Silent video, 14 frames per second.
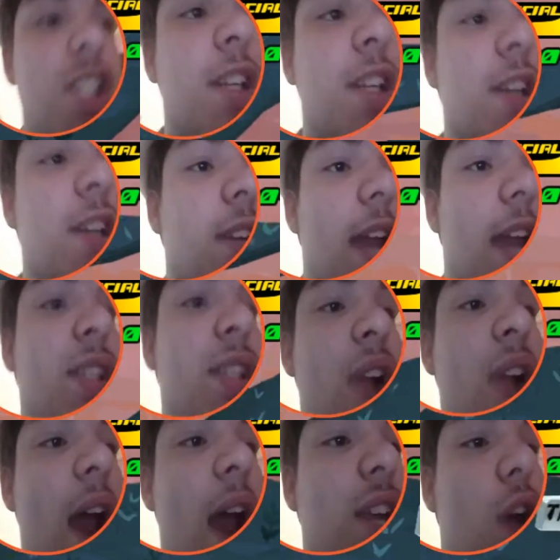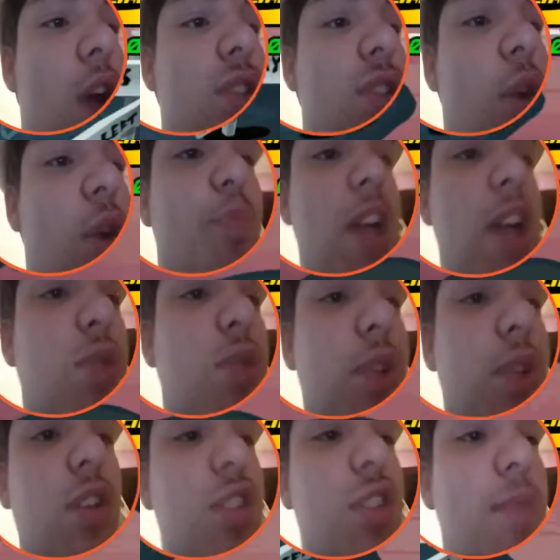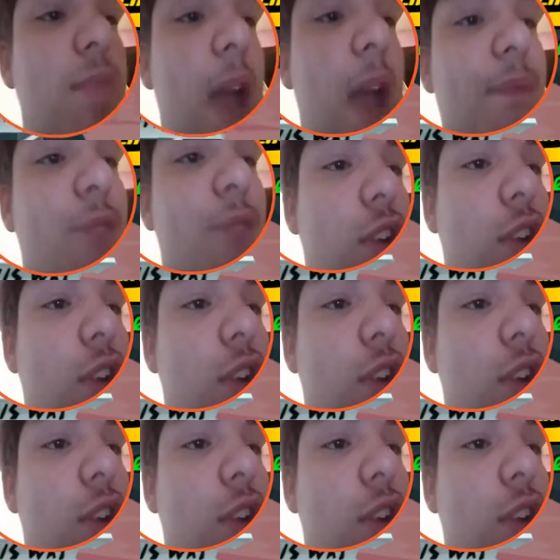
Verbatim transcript: Yeah, that's right, I called you a little bitch. What are you gonna do about it, fucker?